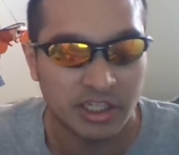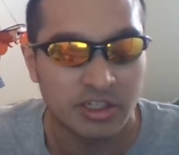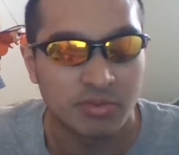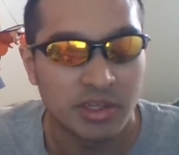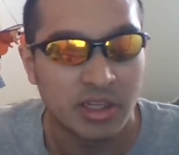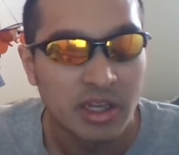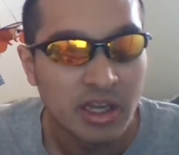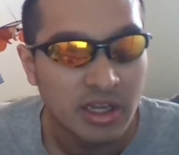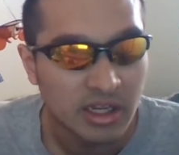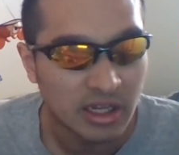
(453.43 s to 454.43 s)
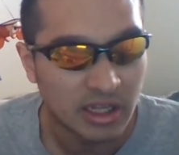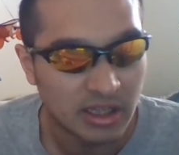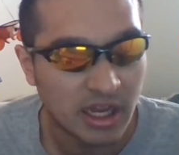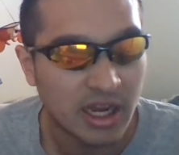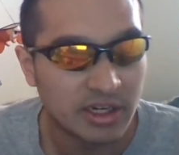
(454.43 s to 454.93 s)
Gives me a
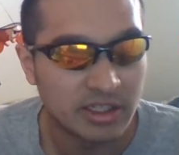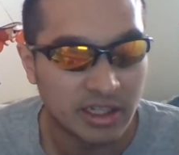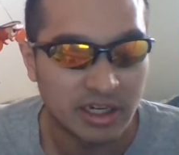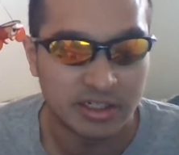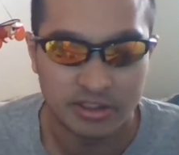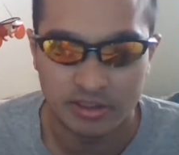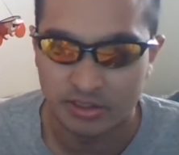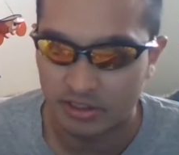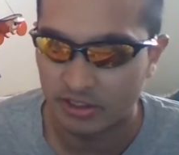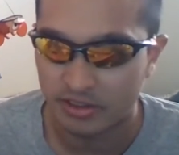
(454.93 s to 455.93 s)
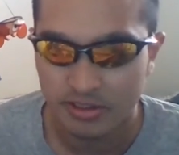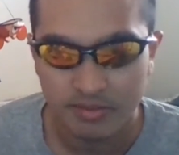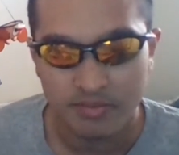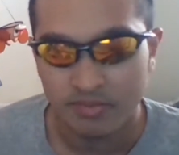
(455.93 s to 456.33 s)
lot, a lot of things.